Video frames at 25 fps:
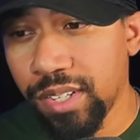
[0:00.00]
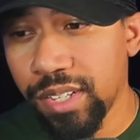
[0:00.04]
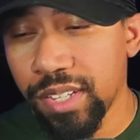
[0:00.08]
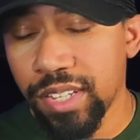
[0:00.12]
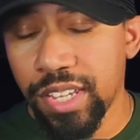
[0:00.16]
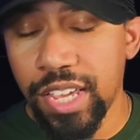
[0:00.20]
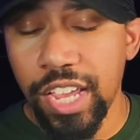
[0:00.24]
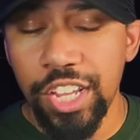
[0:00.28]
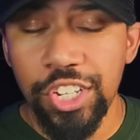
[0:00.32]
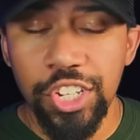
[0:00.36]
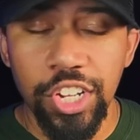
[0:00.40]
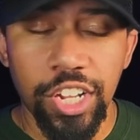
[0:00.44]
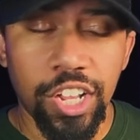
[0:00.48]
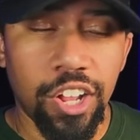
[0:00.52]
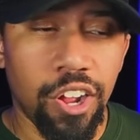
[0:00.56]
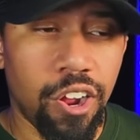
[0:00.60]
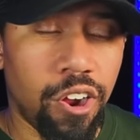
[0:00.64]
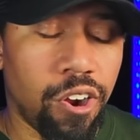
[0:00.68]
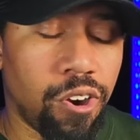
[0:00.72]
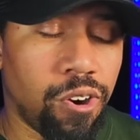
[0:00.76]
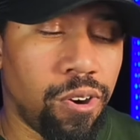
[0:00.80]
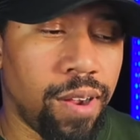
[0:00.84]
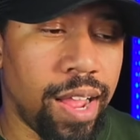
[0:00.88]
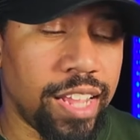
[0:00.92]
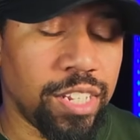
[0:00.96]
Keyshia
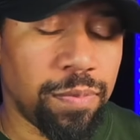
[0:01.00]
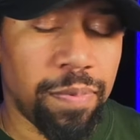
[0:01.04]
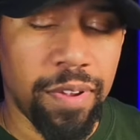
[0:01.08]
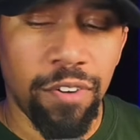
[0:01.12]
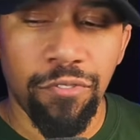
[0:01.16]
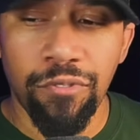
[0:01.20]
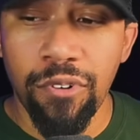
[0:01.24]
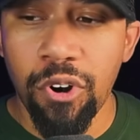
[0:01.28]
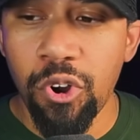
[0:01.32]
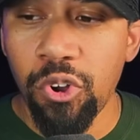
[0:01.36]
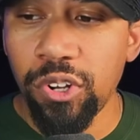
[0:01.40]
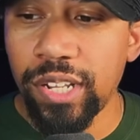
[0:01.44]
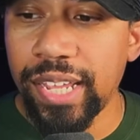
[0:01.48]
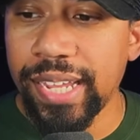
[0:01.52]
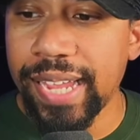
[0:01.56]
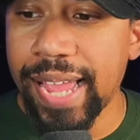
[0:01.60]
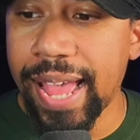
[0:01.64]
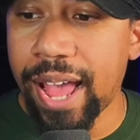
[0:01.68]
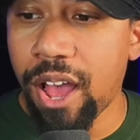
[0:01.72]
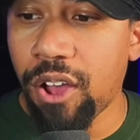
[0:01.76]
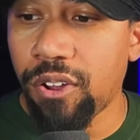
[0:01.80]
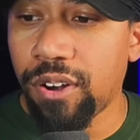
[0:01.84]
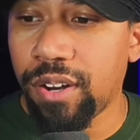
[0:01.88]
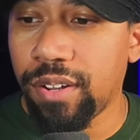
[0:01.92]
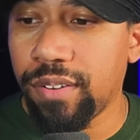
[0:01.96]
Cole has been rolling
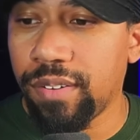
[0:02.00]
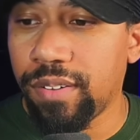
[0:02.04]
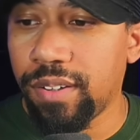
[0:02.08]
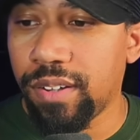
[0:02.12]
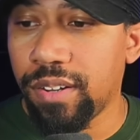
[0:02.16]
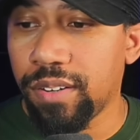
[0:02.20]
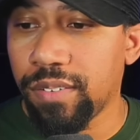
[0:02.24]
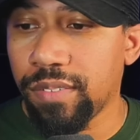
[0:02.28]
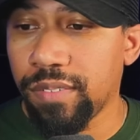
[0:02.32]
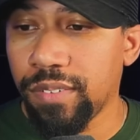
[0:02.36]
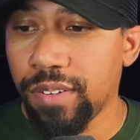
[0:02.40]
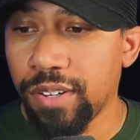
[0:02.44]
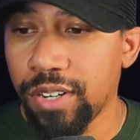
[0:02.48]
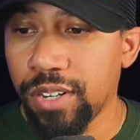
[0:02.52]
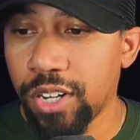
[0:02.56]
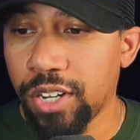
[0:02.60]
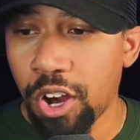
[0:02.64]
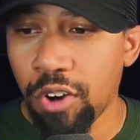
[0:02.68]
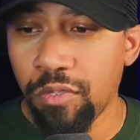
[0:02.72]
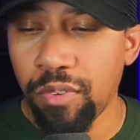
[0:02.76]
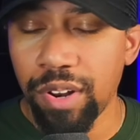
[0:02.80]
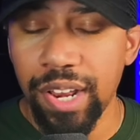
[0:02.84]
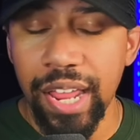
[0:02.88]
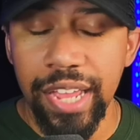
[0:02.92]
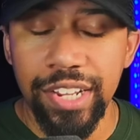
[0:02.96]
out her
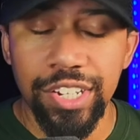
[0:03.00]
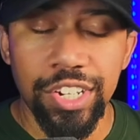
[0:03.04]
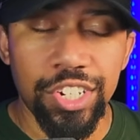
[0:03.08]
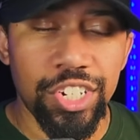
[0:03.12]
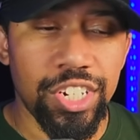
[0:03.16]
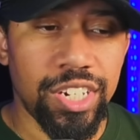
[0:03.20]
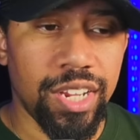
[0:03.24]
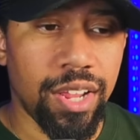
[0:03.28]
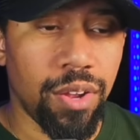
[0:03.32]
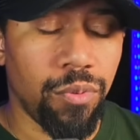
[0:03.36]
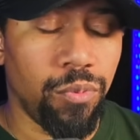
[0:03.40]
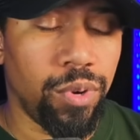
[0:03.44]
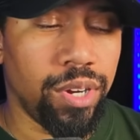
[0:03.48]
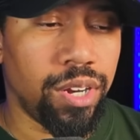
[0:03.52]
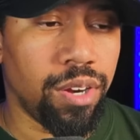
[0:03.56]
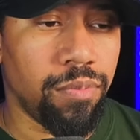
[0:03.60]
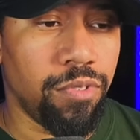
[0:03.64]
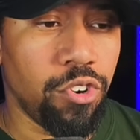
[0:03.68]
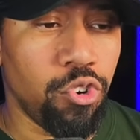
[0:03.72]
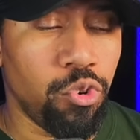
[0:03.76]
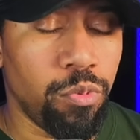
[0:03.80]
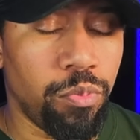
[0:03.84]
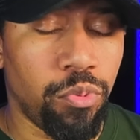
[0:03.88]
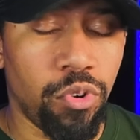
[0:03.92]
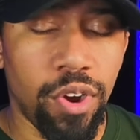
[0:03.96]
relationship with a
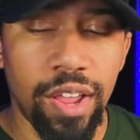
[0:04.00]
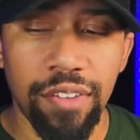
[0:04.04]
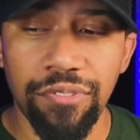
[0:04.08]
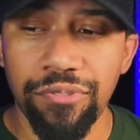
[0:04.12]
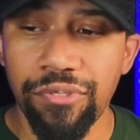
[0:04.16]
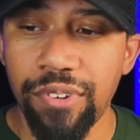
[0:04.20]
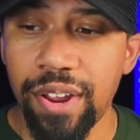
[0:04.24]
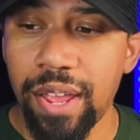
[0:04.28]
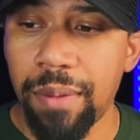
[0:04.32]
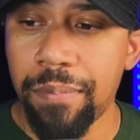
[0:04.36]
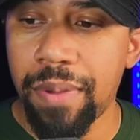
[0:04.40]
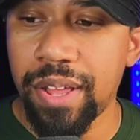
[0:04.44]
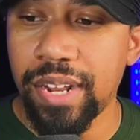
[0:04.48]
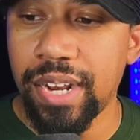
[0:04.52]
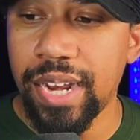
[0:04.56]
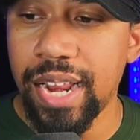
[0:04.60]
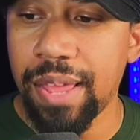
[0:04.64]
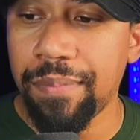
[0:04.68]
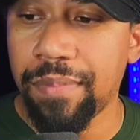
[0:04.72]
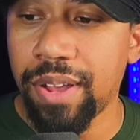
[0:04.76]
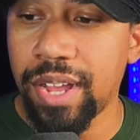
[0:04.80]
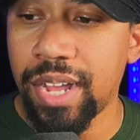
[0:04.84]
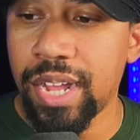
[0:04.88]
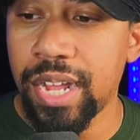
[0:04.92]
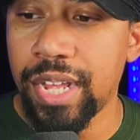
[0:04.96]
new boyfriend by the
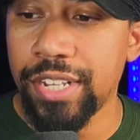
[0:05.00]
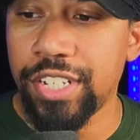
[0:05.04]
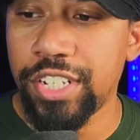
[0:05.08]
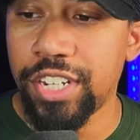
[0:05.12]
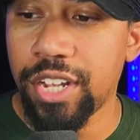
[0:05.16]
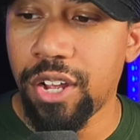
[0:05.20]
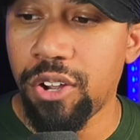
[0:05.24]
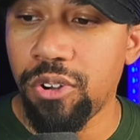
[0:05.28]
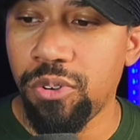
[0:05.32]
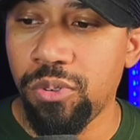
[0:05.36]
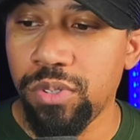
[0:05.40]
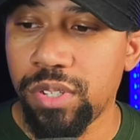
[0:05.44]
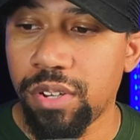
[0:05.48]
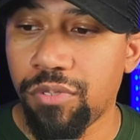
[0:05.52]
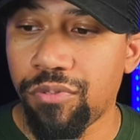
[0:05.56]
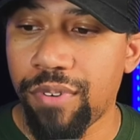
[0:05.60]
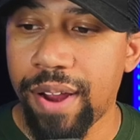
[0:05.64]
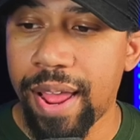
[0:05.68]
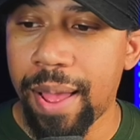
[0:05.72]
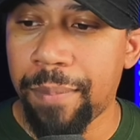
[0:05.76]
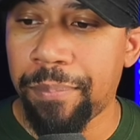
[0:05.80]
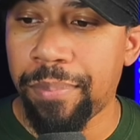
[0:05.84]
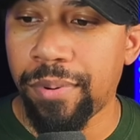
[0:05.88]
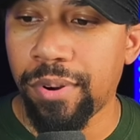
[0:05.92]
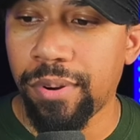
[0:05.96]
name of Huncho, who's a
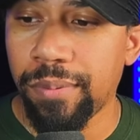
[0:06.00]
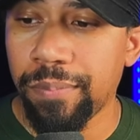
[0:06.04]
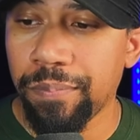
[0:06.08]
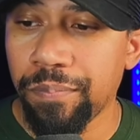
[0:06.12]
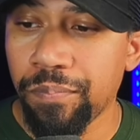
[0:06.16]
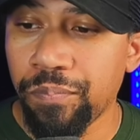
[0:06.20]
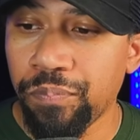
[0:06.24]
rapper.